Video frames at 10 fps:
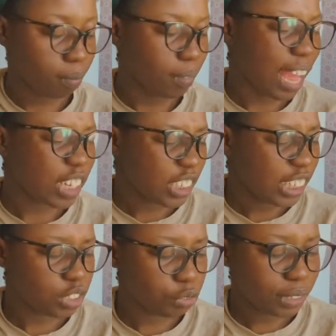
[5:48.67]
I actually need
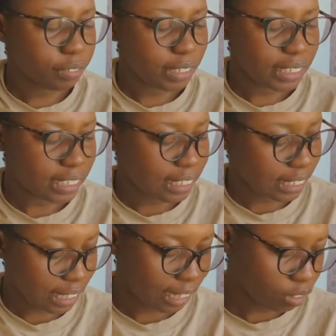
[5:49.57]
to reread this because
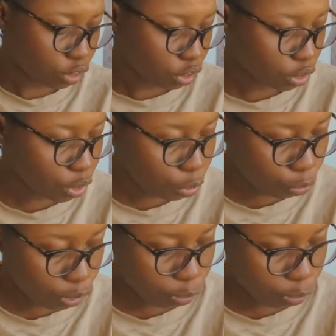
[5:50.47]
I don't really